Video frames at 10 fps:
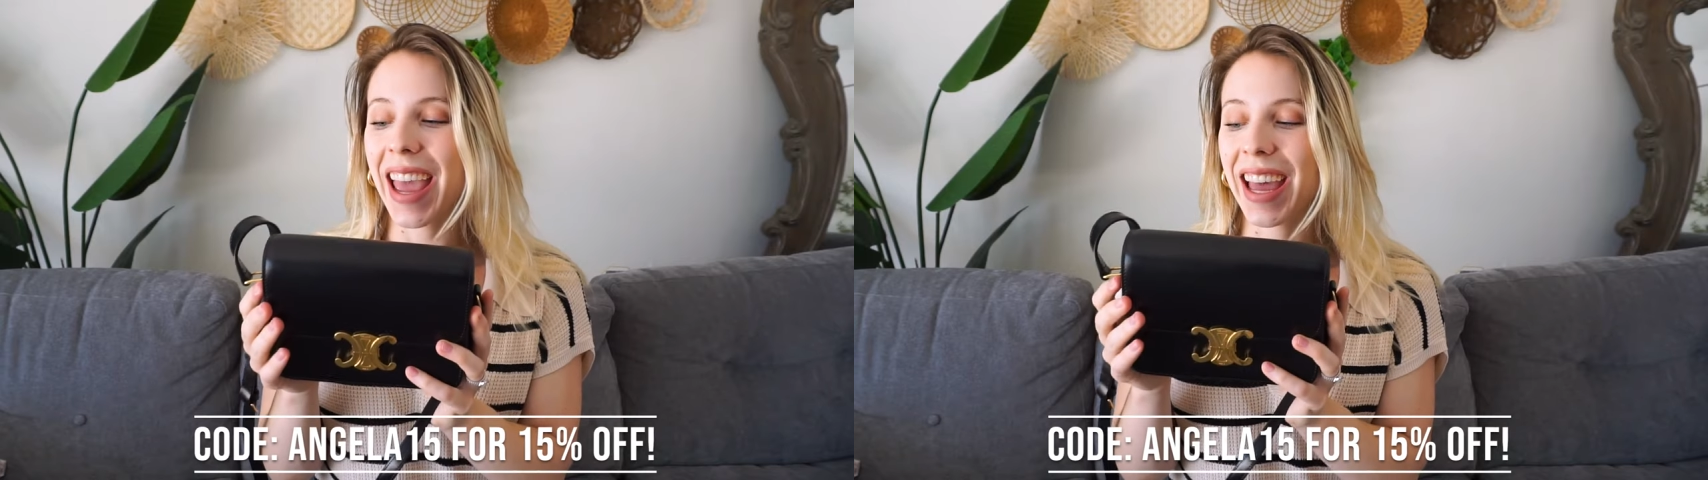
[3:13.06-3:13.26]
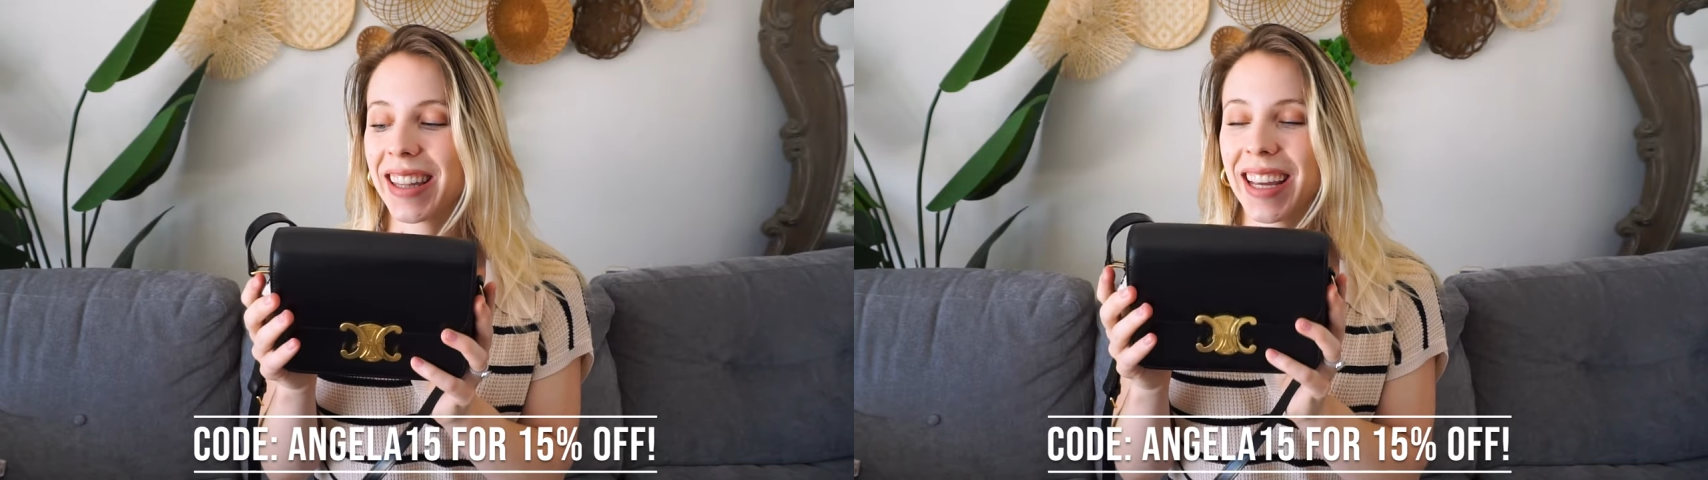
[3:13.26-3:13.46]

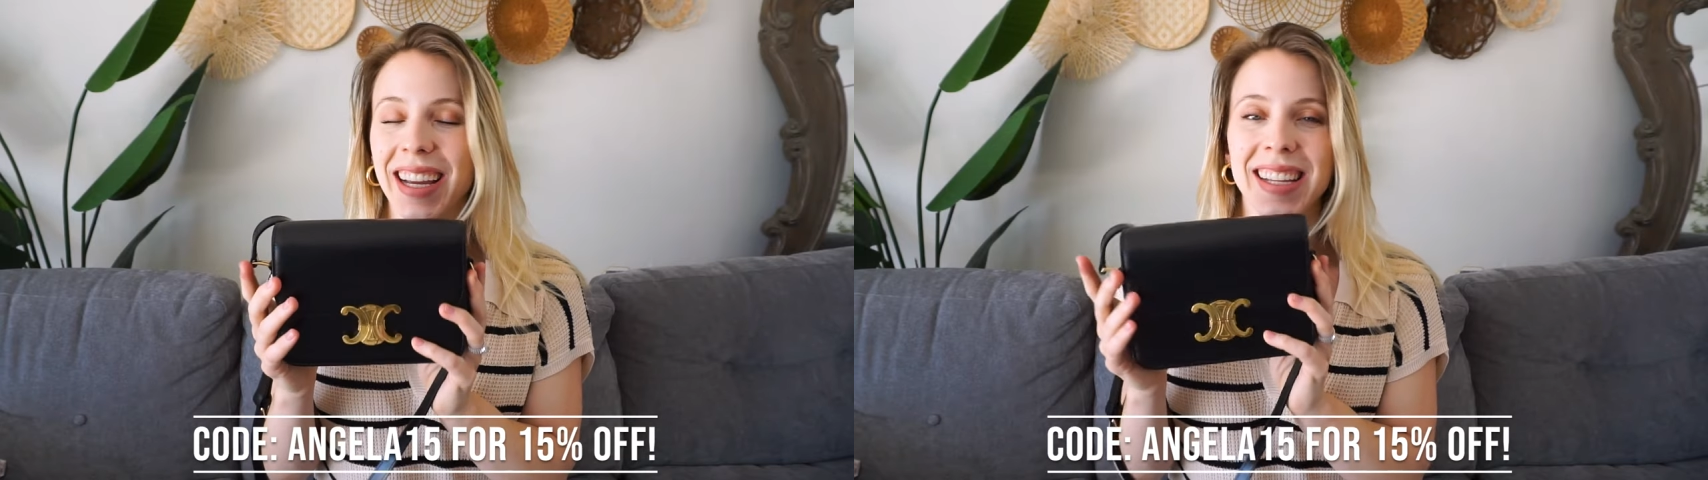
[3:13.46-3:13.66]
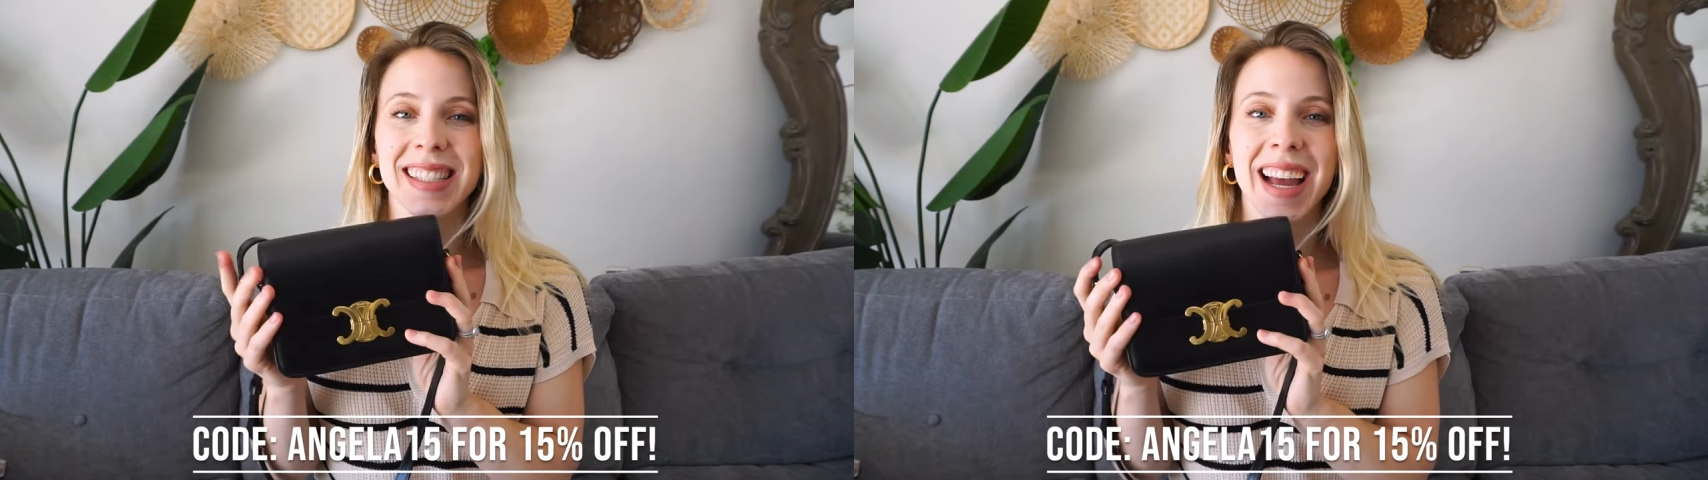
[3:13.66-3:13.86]
And like
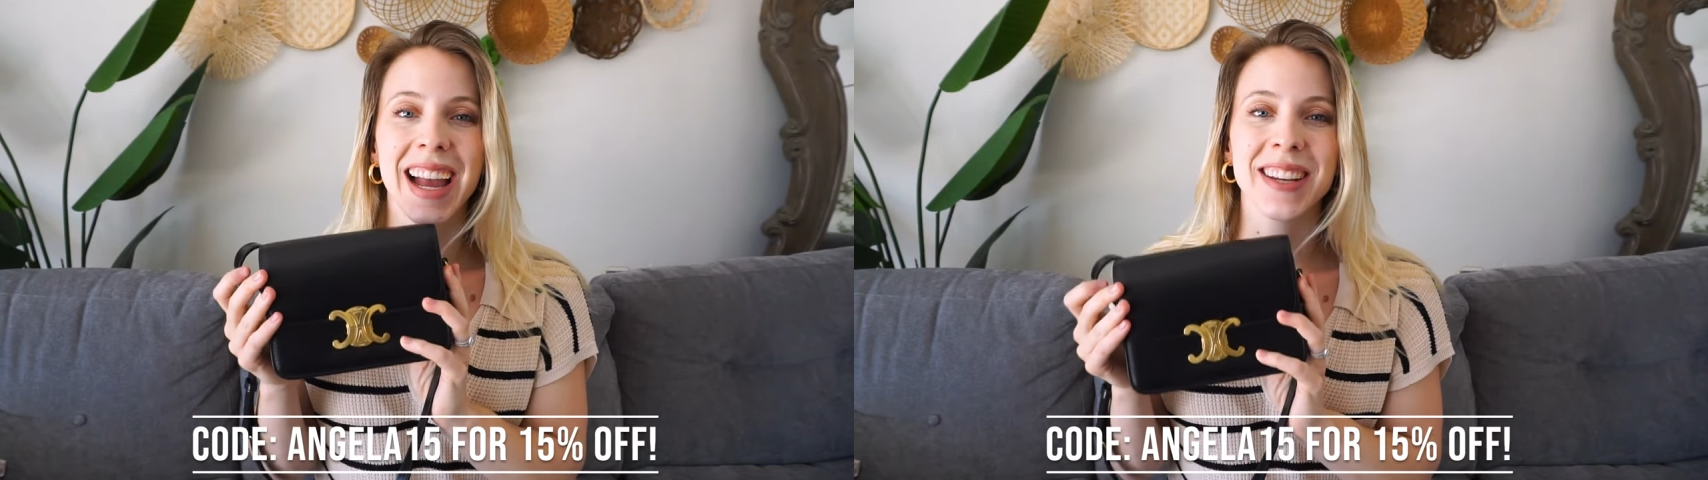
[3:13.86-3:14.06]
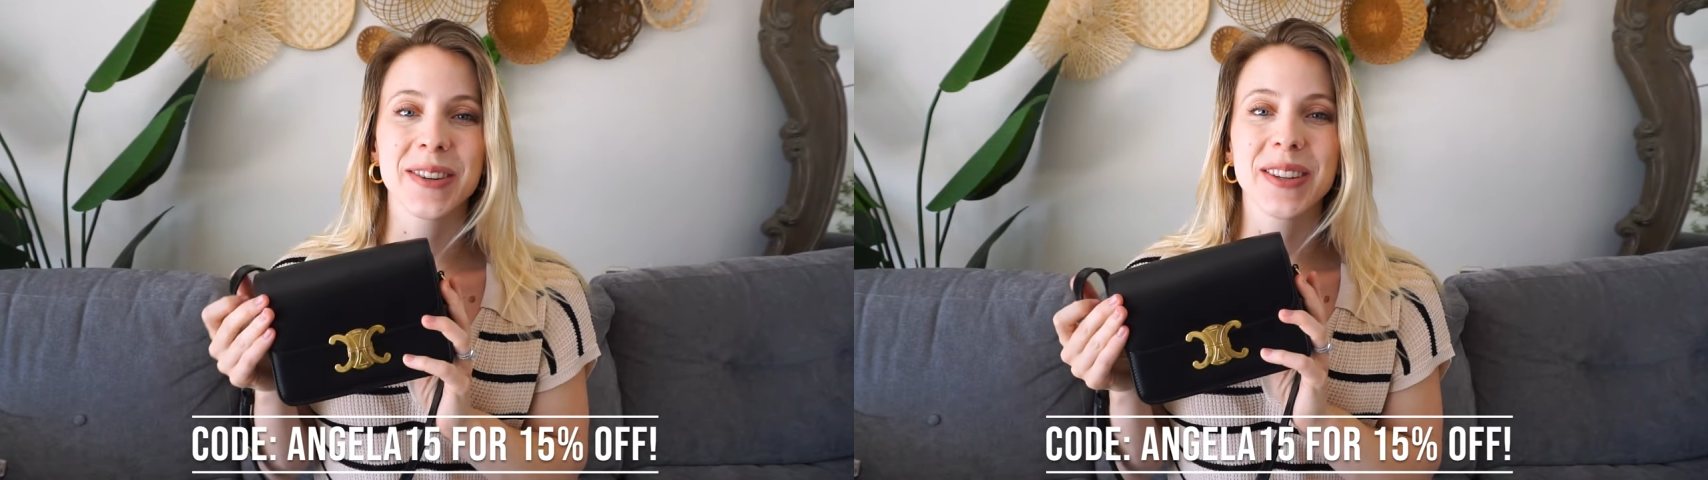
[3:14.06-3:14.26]
I
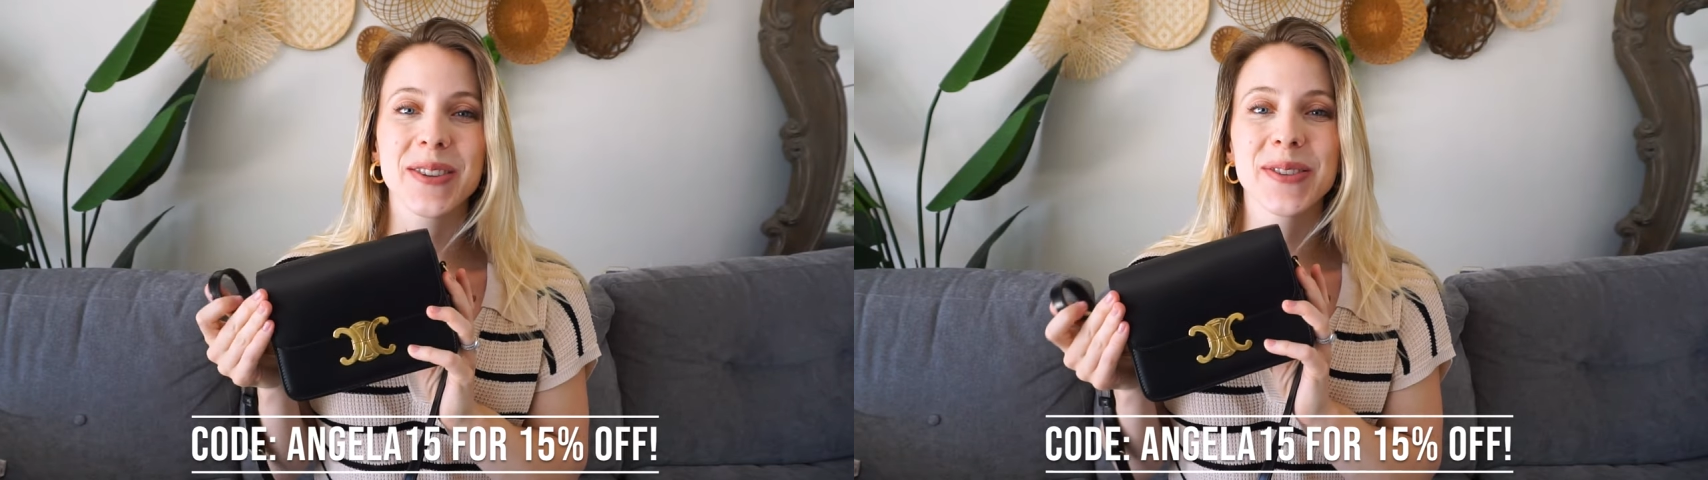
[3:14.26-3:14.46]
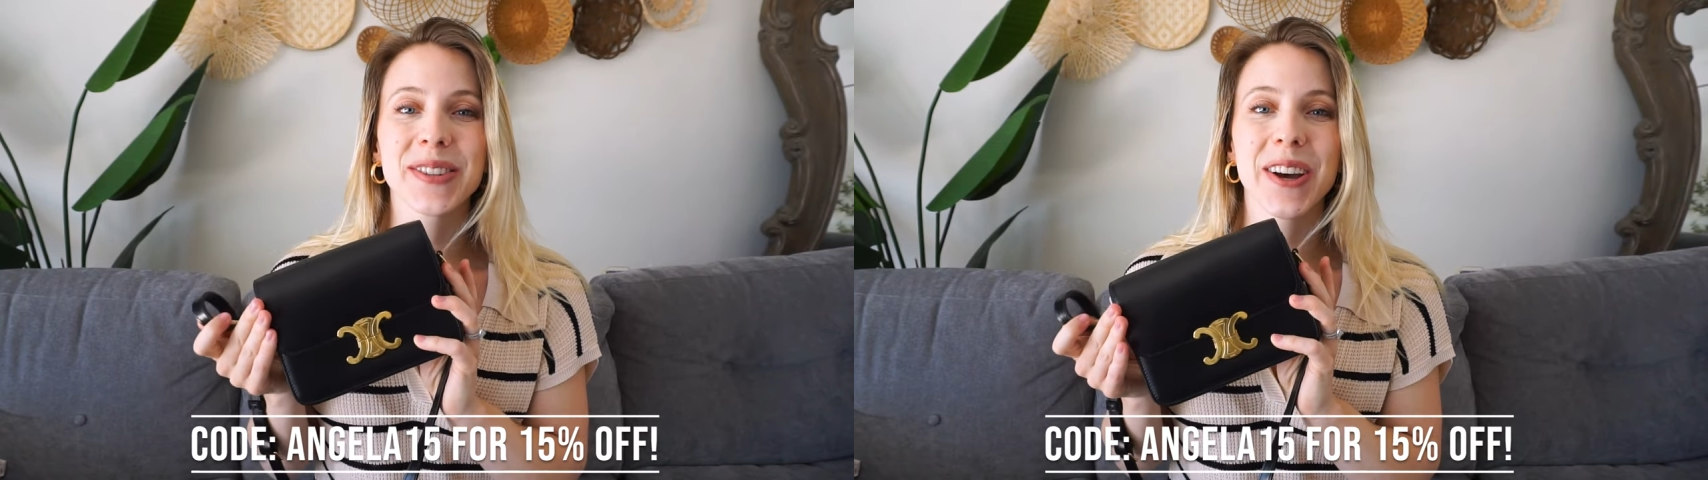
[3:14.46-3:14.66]
said, you can use